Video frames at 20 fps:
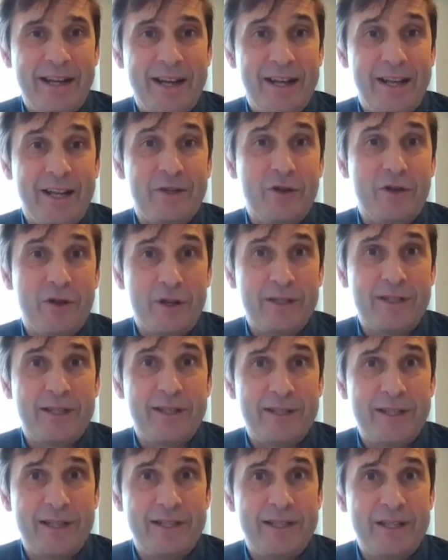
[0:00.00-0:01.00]

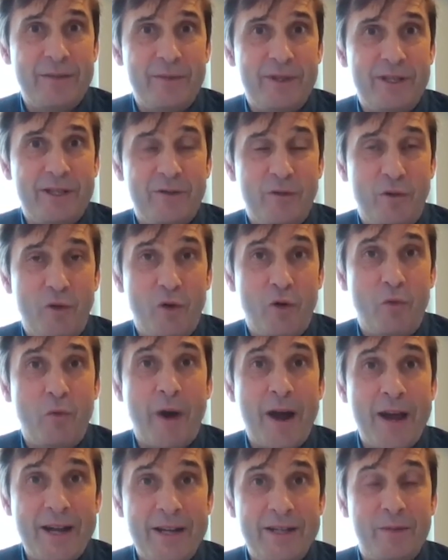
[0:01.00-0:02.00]
electrolysis systems or
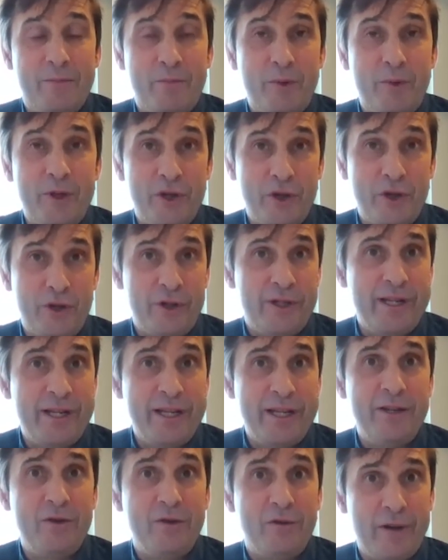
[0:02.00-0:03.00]
ways of
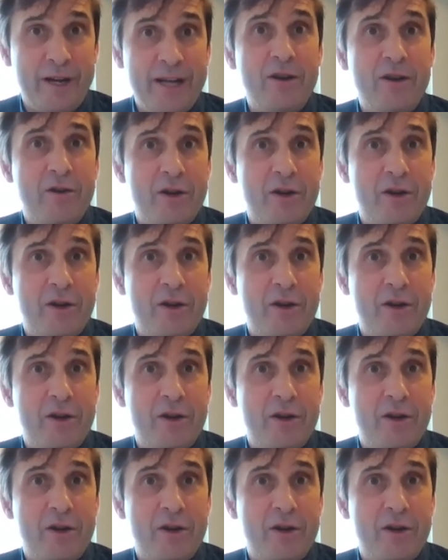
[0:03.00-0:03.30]
producing green